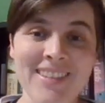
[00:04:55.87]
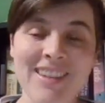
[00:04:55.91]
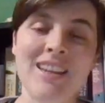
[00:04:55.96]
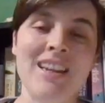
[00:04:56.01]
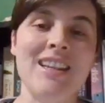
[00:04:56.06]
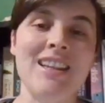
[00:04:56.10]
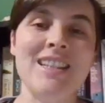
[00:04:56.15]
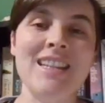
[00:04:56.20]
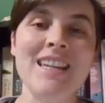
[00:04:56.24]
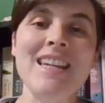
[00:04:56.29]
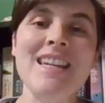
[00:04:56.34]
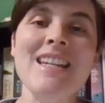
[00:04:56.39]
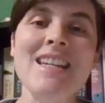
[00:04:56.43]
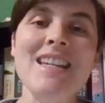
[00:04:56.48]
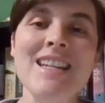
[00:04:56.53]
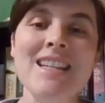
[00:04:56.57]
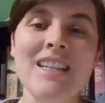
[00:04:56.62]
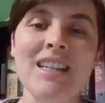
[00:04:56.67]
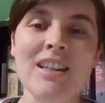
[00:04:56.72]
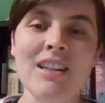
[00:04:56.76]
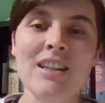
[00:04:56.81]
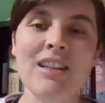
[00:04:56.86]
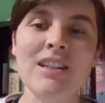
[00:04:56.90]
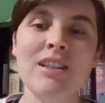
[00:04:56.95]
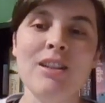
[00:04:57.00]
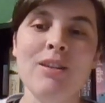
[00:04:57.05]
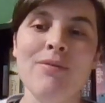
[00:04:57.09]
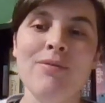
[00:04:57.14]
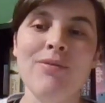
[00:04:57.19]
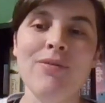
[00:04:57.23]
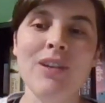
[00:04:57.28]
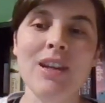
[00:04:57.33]
As easy and as
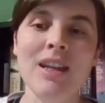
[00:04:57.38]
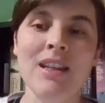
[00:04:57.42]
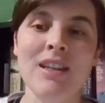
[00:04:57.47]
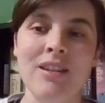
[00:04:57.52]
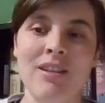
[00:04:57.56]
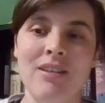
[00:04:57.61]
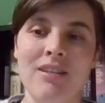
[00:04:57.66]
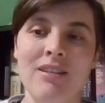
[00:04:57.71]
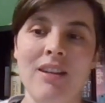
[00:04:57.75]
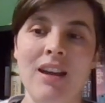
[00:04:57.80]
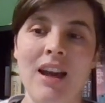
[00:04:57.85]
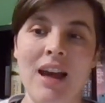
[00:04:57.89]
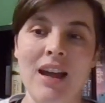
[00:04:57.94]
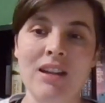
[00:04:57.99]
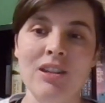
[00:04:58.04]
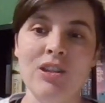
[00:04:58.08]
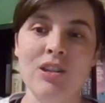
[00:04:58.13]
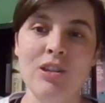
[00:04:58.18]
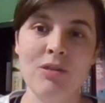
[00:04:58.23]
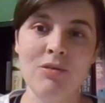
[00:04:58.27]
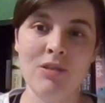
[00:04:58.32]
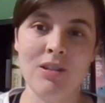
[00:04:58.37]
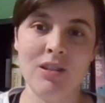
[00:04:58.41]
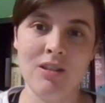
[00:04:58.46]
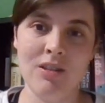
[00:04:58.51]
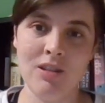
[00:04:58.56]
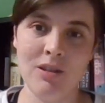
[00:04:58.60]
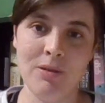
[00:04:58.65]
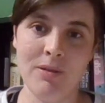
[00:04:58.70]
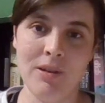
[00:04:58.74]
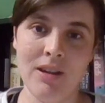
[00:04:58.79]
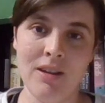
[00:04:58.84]
convenient as you can
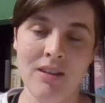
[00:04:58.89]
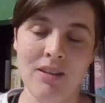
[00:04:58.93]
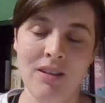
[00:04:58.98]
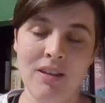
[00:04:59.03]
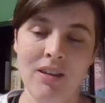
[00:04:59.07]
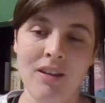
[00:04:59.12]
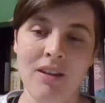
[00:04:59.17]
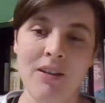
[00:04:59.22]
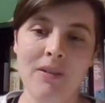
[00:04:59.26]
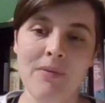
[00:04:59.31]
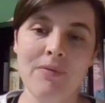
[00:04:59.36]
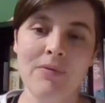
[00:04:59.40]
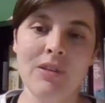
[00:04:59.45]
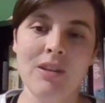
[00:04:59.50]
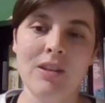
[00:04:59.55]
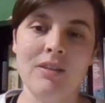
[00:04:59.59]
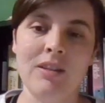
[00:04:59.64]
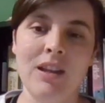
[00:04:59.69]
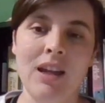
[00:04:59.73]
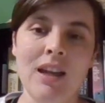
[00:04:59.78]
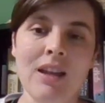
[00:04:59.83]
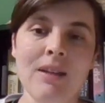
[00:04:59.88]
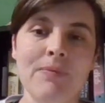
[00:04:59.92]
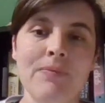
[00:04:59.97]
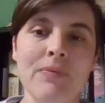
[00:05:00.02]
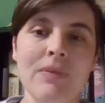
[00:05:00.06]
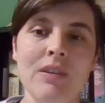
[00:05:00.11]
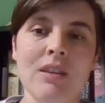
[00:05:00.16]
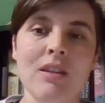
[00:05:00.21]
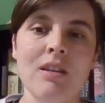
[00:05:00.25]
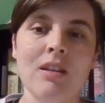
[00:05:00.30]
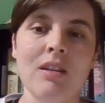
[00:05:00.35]
do it. Okay?
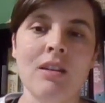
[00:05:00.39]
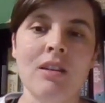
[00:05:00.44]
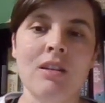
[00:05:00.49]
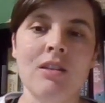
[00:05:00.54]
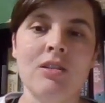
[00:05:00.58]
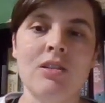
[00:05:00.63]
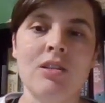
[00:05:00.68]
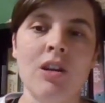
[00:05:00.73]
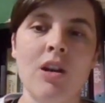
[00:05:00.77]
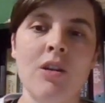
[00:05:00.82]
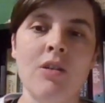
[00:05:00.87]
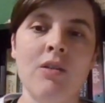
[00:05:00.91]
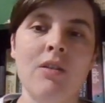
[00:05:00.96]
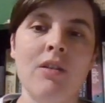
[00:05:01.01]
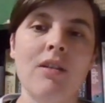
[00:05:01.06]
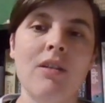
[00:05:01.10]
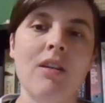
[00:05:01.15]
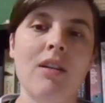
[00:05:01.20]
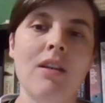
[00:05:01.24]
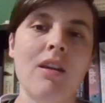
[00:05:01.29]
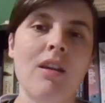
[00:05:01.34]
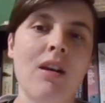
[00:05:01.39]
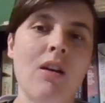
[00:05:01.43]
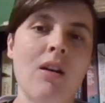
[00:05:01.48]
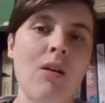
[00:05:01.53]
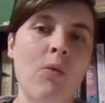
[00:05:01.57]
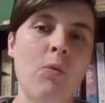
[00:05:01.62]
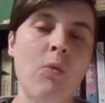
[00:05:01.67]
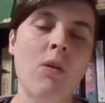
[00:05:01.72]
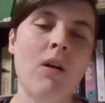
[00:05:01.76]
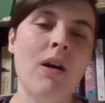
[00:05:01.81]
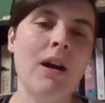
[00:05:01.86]
So
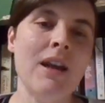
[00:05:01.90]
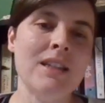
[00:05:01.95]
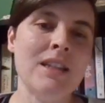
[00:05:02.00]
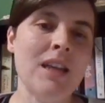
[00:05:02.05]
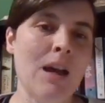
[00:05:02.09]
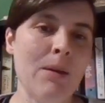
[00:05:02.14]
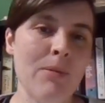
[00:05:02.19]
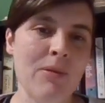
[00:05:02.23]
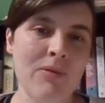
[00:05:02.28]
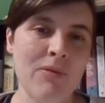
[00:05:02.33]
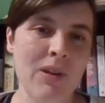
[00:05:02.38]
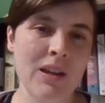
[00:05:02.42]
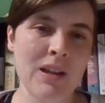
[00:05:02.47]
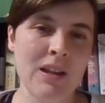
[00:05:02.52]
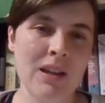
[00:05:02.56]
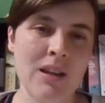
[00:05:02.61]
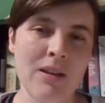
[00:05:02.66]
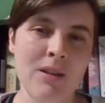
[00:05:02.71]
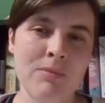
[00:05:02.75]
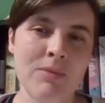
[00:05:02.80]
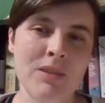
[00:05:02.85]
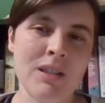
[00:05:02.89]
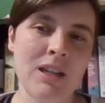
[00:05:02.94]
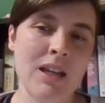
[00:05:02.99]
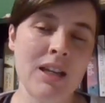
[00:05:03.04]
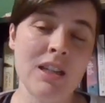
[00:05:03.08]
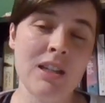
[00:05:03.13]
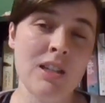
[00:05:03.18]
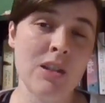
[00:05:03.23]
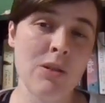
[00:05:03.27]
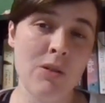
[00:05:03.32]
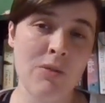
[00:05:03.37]
Why is habit
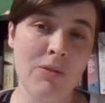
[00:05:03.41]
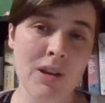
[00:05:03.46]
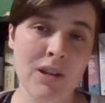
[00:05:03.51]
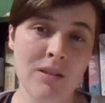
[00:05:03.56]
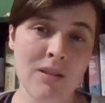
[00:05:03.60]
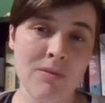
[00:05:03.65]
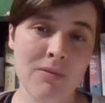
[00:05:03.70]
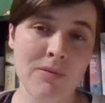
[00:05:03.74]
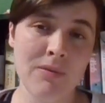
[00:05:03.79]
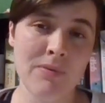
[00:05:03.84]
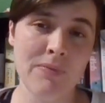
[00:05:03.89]
stacking so effective?